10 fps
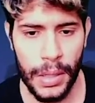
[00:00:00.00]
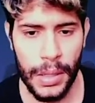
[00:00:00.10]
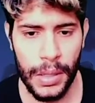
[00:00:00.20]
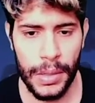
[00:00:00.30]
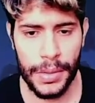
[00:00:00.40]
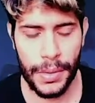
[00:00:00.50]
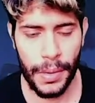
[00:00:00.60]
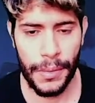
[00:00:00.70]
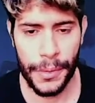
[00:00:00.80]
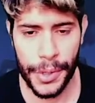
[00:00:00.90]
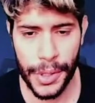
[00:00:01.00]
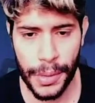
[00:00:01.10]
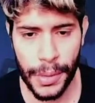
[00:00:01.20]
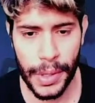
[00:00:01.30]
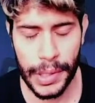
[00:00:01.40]
So for
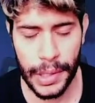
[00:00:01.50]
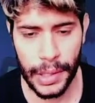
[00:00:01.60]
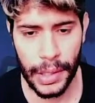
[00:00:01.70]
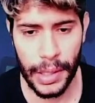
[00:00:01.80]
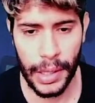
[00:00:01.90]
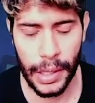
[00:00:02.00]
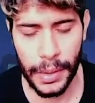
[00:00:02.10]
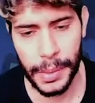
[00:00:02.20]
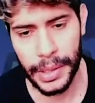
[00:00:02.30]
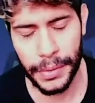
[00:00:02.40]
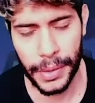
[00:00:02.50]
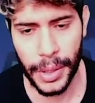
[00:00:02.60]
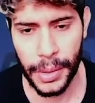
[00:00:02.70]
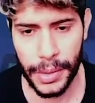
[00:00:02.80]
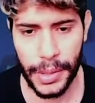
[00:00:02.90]
sure it's a little bit difficult.